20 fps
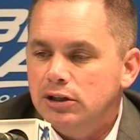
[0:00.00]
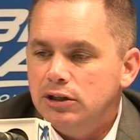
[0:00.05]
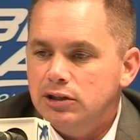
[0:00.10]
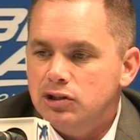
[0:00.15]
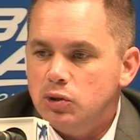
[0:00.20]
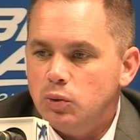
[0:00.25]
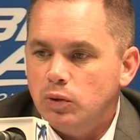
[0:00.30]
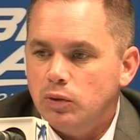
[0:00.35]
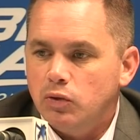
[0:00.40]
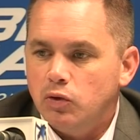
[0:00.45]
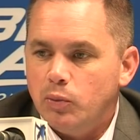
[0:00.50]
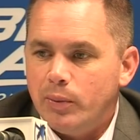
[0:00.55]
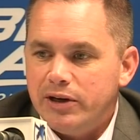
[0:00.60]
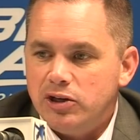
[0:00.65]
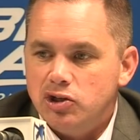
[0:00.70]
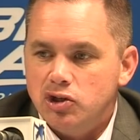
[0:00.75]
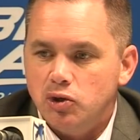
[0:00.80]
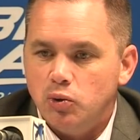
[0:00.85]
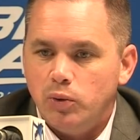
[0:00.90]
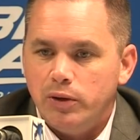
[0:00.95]
So I wanted to make
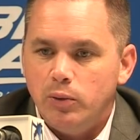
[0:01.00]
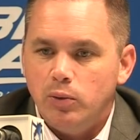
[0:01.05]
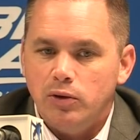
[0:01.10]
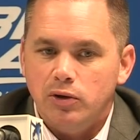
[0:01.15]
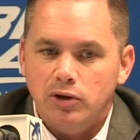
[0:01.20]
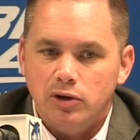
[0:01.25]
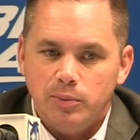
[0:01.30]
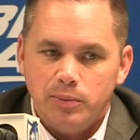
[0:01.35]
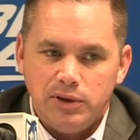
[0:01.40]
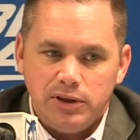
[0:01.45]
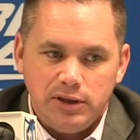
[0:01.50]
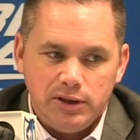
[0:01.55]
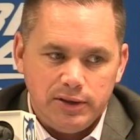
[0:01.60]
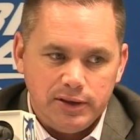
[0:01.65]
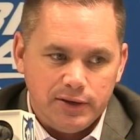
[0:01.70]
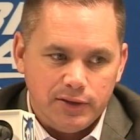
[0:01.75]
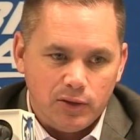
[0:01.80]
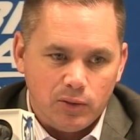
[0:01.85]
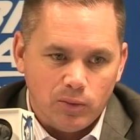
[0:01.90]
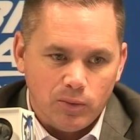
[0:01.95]
sure we were going to be
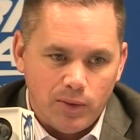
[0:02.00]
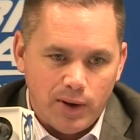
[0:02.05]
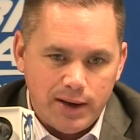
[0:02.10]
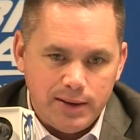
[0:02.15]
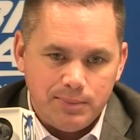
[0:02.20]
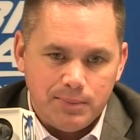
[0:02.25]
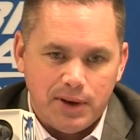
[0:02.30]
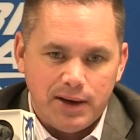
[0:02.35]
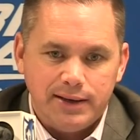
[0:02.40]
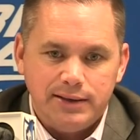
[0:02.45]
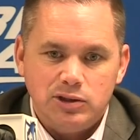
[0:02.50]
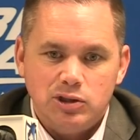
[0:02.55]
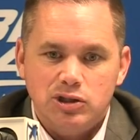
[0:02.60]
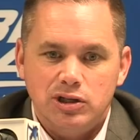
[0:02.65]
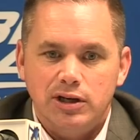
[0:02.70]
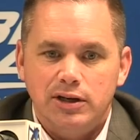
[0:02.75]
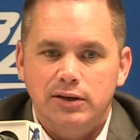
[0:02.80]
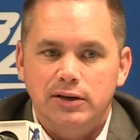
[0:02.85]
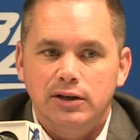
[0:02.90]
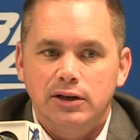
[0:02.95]
in the right
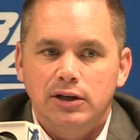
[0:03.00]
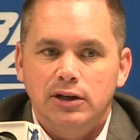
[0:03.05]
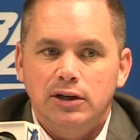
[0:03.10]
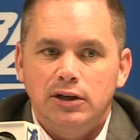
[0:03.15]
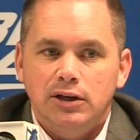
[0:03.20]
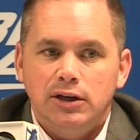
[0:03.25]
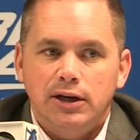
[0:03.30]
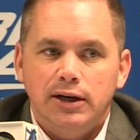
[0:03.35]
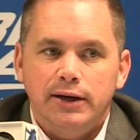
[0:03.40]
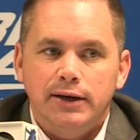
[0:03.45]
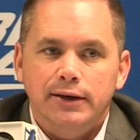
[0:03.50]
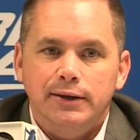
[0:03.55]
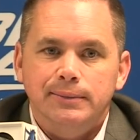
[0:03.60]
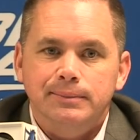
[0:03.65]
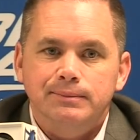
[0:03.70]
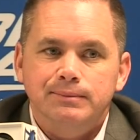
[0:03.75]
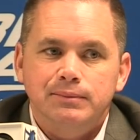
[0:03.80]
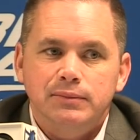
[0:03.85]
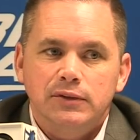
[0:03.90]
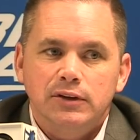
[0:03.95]
mindset.
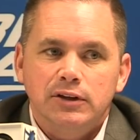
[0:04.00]
Um,